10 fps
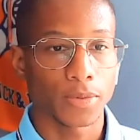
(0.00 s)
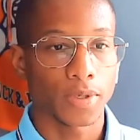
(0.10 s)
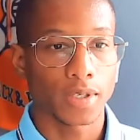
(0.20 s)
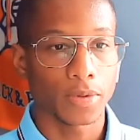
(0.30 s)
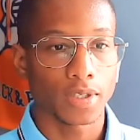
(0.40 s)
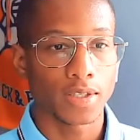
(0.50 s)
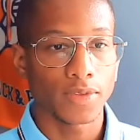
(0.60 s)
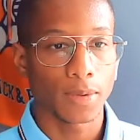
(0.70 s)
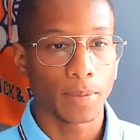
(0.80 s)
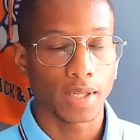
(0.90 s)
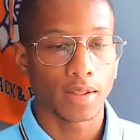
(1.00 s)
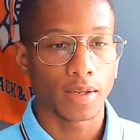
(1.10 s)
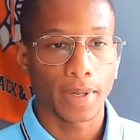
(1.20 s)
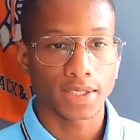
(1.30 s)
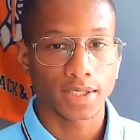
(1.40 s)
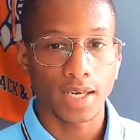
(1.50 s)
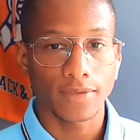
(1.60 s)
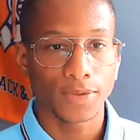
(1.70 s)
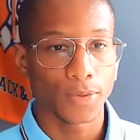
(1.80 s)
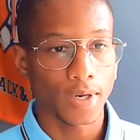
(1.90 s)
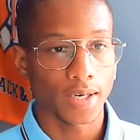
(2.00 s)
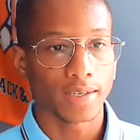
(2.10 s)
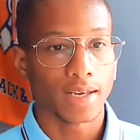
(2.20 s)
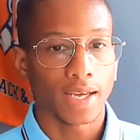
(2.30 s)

You want to live the best life you want.